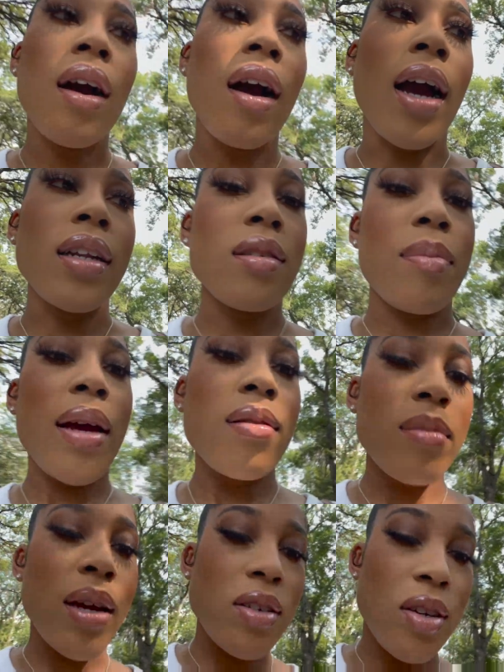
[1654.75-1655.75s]
I just bathed him
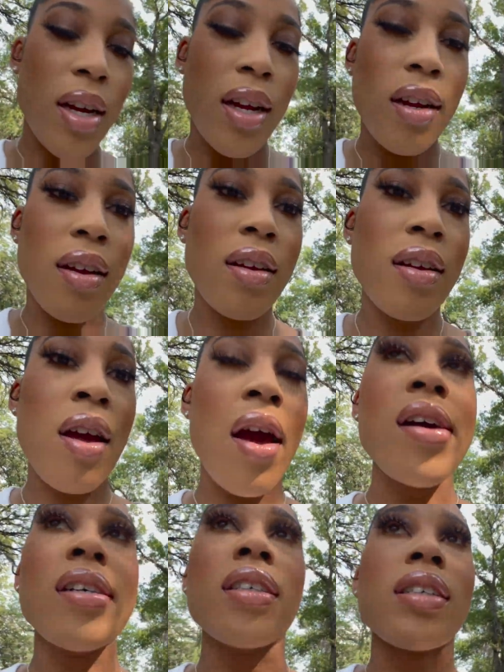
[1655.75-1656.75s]
yesterday.
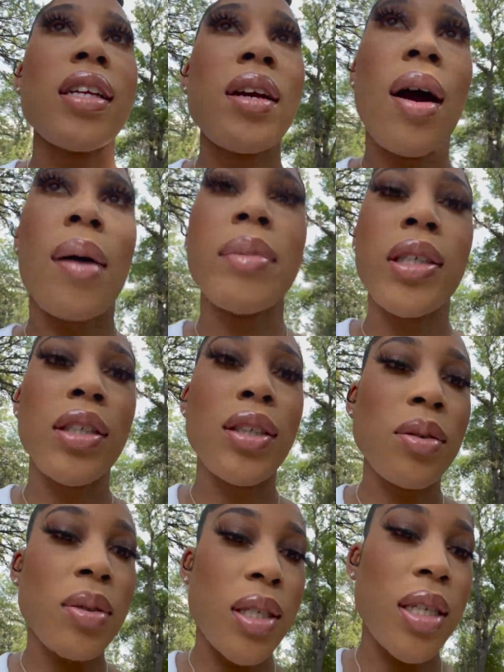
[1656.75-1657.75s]
So I think I'm gonna
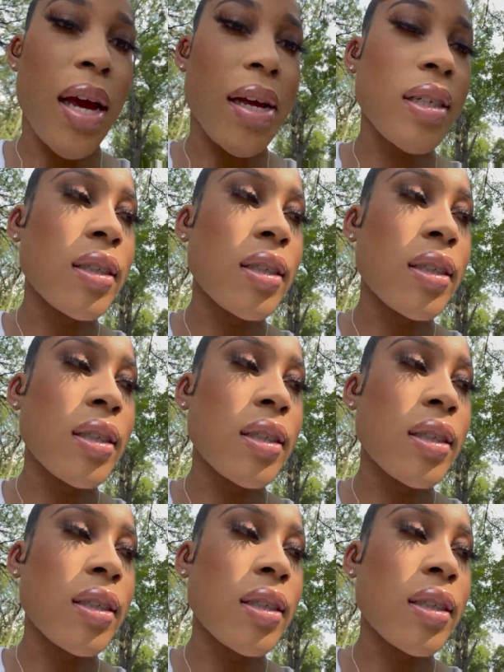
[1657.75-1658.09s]
do is like,